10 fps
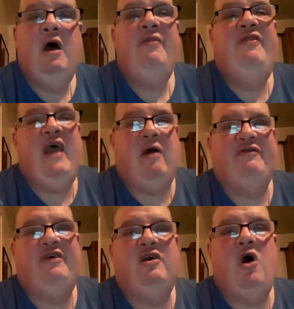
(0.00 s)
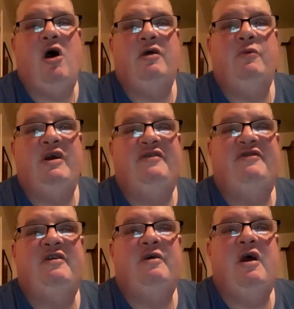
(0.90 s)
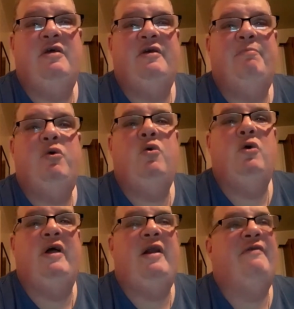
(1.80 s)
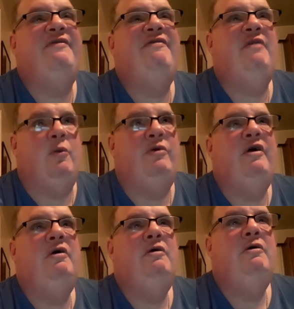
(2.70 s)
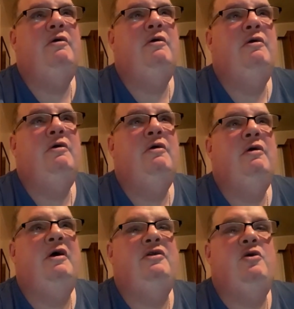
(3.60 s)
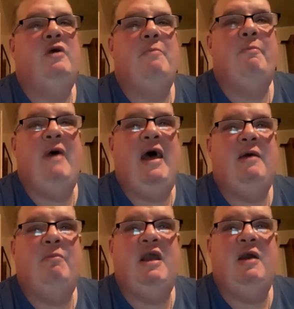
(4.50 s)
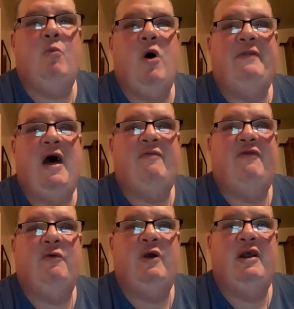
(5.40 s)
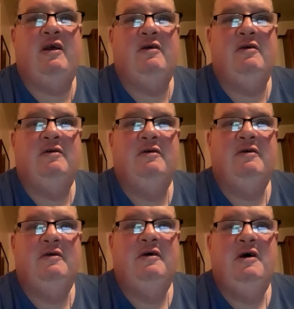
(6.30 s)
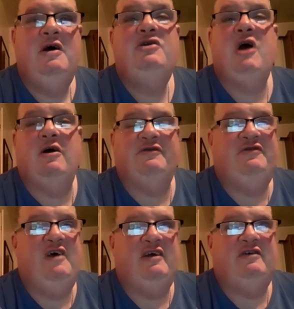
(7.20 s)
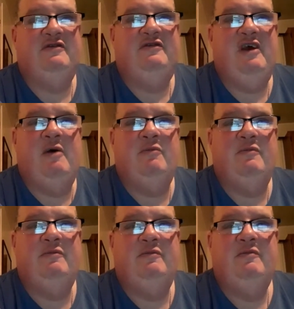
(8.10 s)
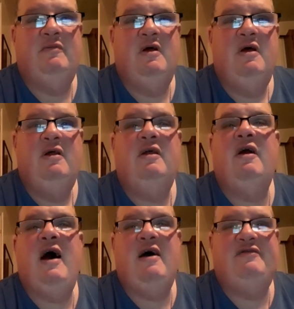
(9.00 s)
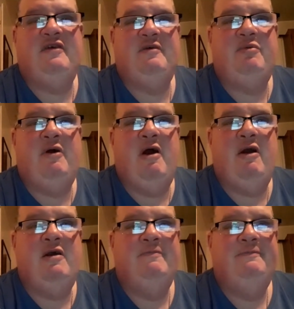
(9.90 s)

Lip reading: There, see, Carla reads in the pool on her float. And you get mad at me and whatnot for reading. Charles Dickens, yep. Little House on the Prairie.